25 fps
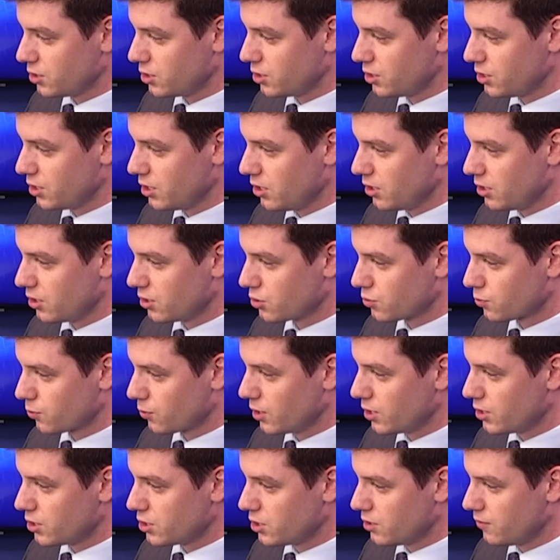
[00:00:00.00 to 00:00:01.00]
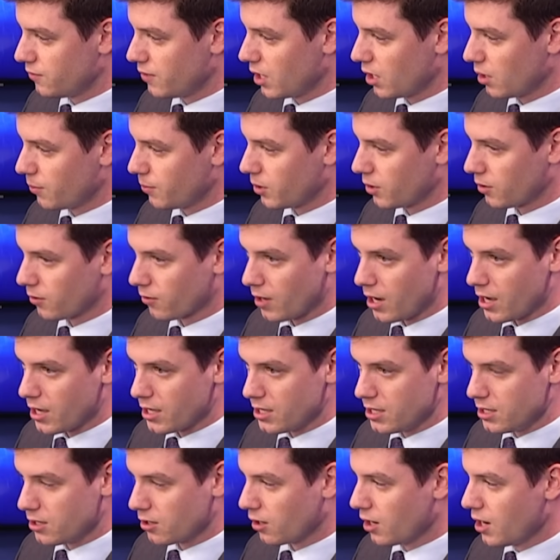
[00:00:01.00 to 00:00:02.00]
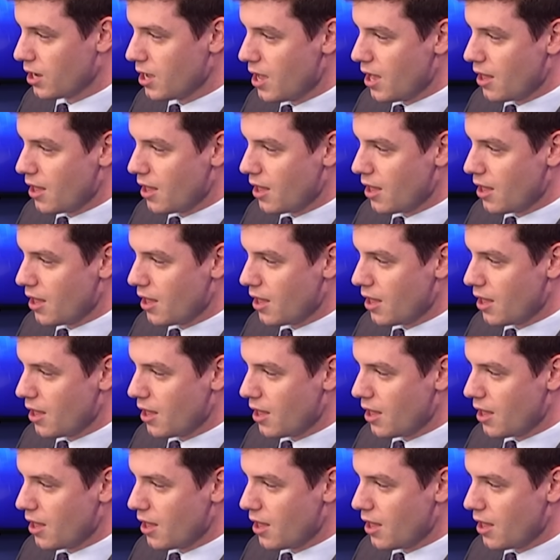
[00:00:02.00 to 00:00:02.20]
see this ridge developing right here.